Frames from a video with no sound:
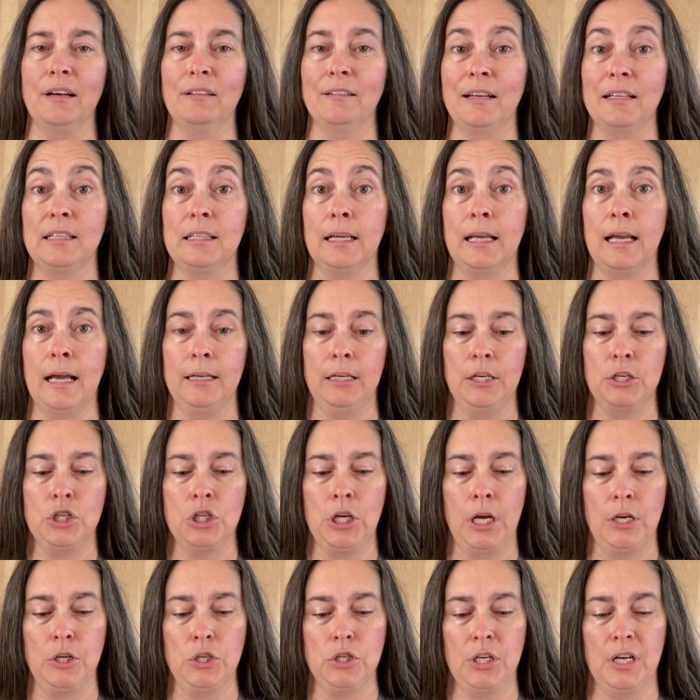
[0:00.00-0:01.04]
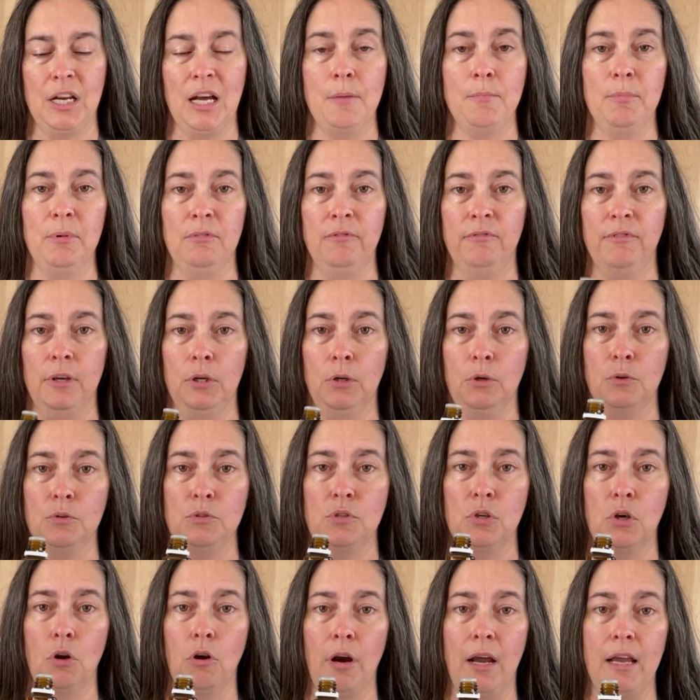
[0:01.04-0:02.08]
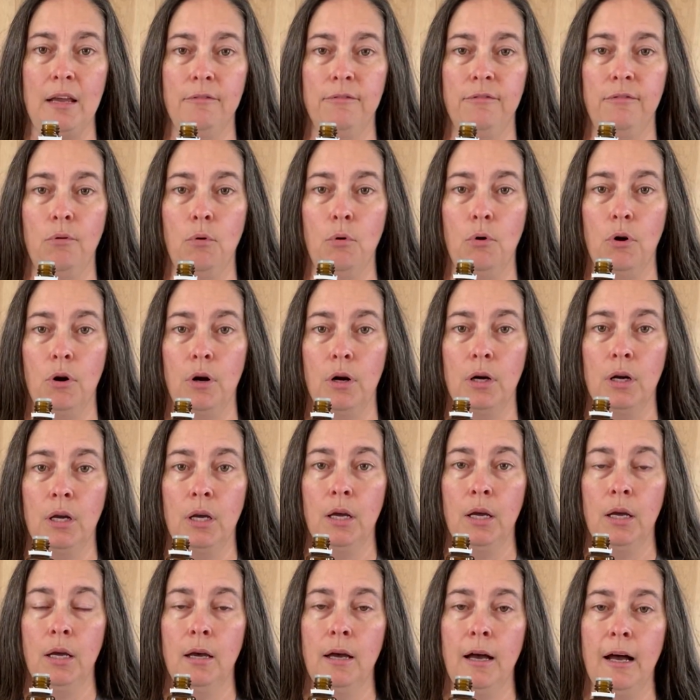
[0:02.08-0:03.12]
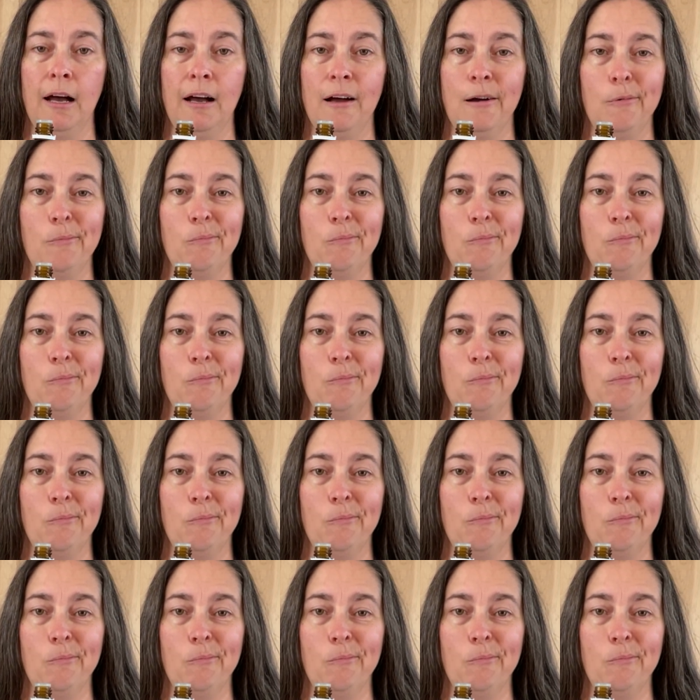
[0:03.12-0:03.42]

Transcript: So I like to kind of change it up, and fennel's great for